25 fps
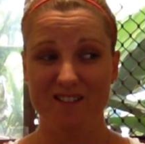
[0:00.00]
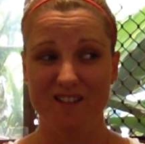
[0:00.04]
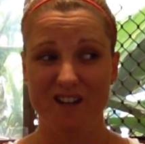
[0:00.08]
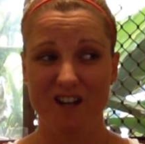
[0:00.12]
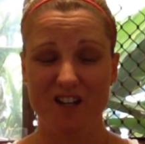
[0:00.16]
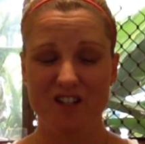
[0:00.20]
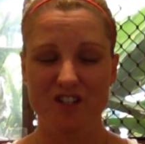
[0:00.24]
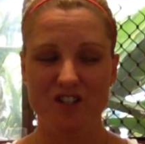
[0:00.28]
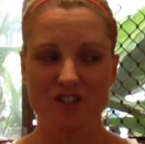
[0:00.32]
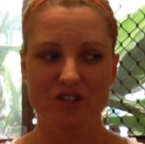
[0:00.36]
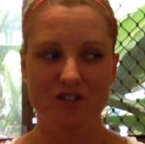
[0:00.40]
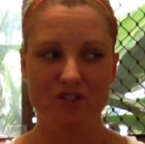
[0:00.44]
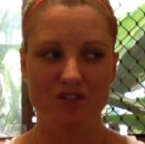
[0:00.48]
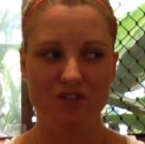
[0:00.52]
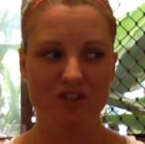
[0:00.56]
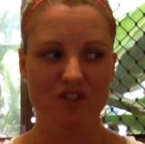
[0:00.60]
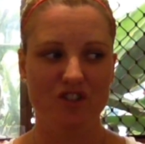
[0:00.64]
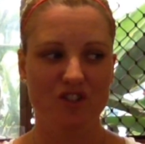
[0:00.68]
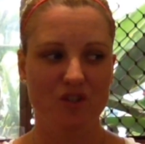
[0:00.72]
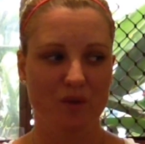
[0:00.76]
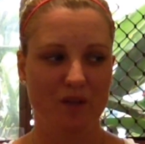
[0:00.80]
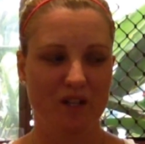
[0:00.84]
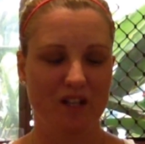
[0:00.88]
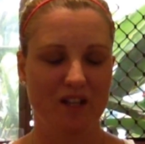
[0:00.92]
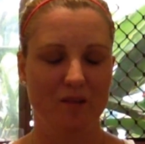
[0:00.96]
I should
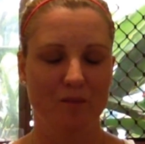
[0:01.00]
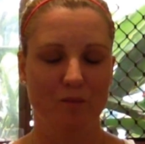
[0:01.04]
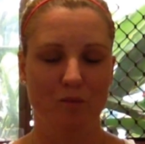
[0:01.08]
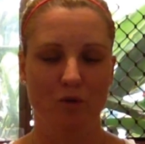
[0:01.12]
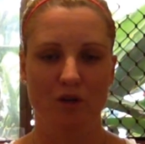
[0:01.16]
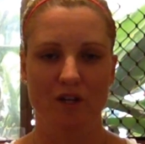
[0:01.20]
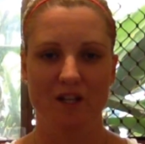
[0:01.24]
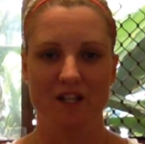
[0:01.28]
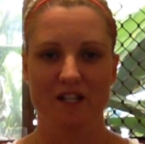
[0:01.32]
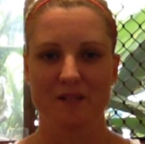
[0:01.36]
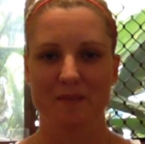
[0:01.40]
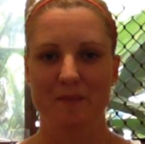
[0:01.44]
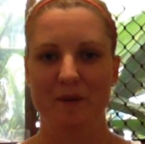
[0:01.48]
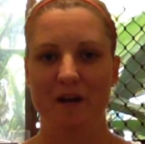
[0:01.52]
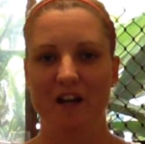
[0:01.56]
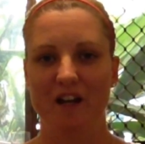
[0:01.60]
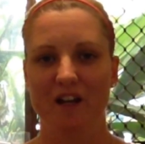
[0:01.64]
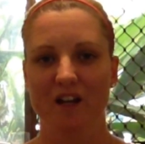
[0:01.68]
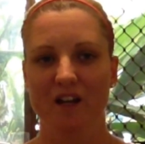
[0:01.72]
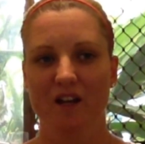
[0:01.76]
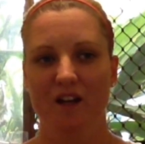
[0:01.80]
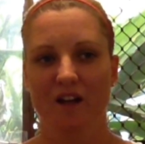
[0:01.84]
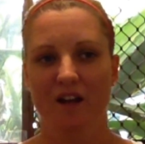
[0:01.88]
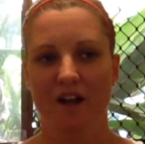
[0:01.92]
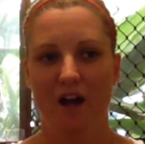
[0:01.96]
do it in the mornings, but
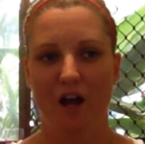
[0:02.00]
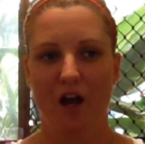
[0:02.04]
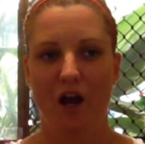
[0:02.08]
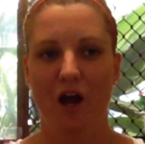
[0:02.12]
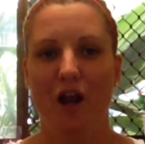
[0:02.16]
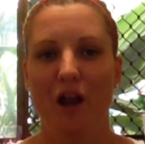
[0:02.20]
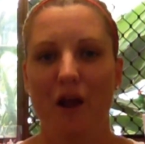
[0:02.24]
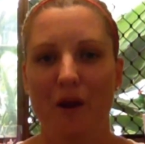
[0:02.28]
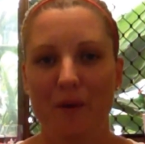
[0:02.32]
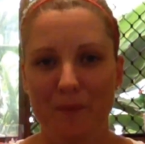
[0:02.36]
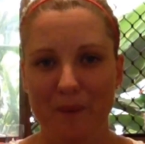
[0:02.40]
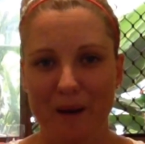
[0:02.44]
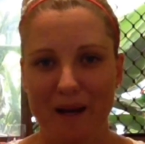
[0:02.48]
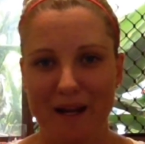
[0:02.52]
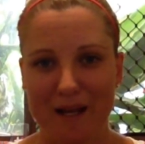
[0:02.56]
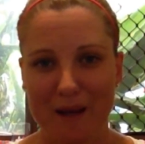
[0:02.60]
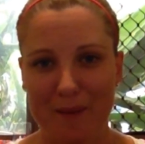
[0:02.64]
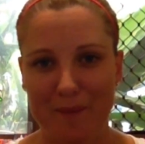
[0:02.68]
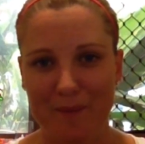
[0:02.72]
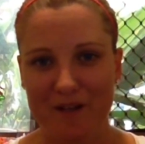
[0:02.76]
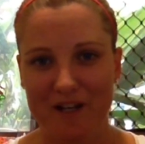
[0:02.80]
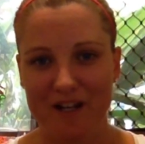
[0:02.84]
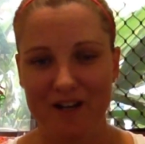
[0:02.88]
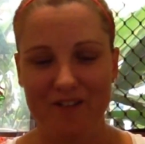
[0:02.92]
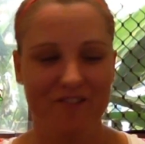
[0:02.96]
I don't wake
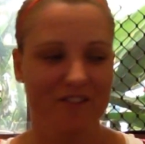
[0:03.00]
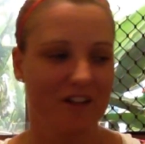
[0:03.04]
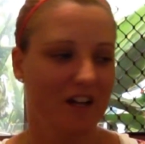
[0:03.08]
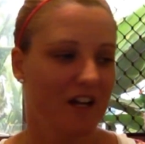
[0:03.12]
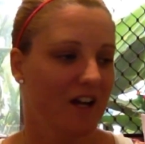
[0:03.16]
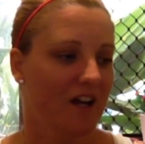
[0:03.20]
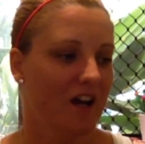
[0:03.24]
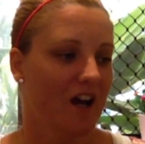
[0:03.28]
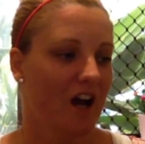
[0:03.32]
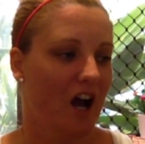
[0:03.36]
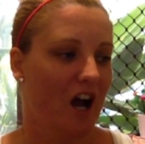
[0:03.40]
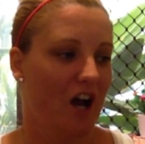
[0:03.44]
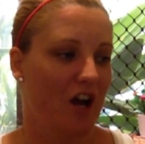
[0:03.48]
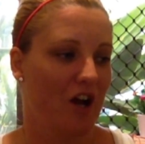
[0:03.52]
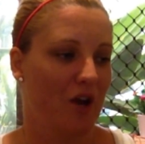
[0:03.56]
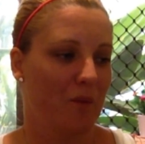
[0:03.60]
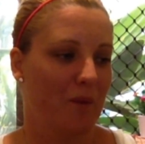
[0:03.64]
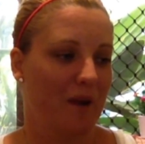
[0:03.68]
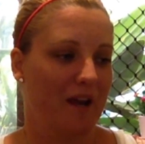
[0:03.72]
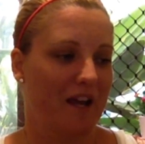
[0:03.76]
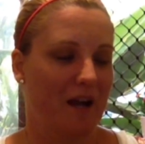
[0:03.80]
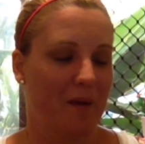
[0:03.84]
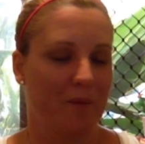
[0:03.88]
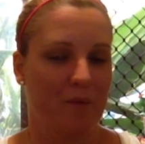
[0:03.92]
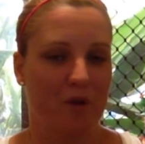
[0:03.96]
up enough. I don't
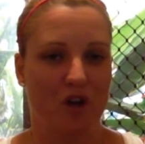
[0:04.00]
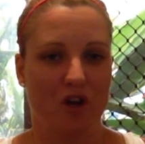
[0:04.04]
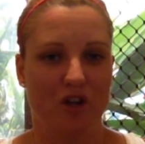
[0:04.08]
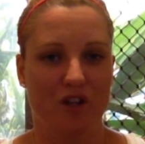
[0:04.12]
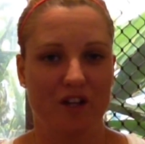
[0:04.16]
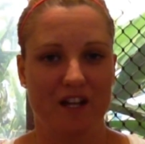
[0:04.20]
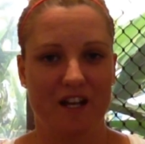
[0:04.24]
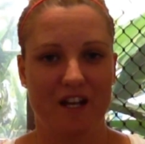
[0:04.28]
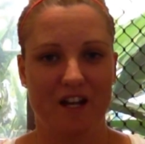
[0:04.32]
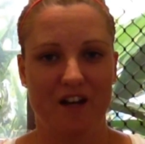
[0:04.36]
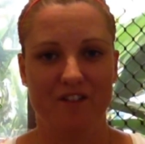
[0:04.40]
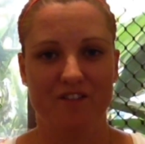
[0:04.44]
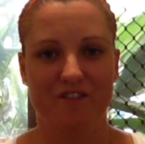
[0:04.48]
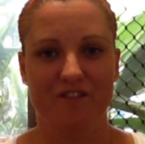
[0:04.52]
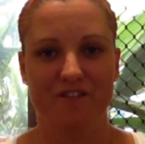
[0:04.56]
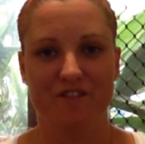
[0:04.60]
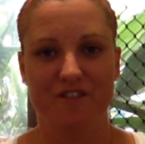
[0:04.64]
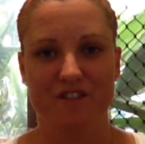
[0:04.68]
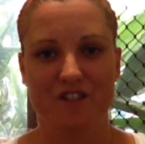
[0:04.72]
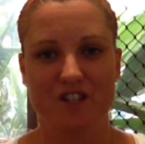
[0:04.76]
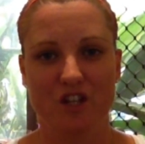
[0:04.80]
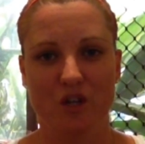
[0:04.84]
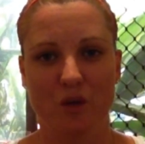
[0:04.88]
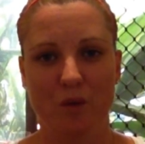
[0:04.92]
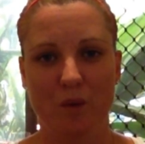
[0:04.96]
wake up early
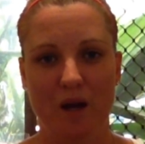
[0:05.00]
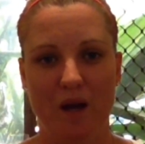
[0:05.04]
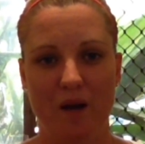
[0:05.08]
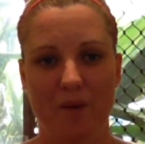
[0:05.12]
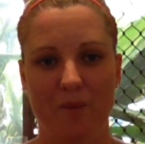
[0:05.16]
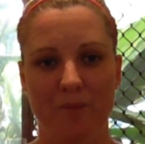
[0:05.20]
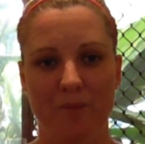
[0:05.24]
enough to